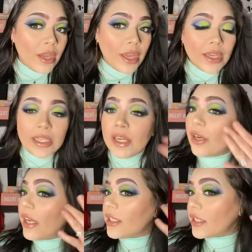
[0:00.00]
And yeah, you
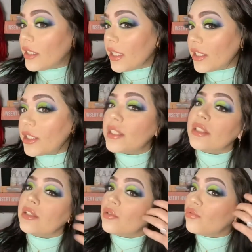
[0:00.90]
guys, this
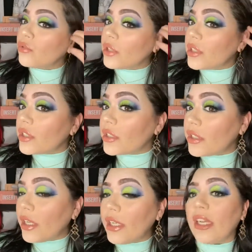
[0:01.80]

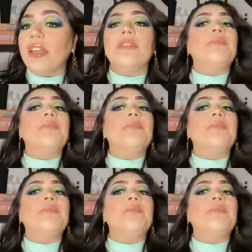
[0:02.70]
stunning.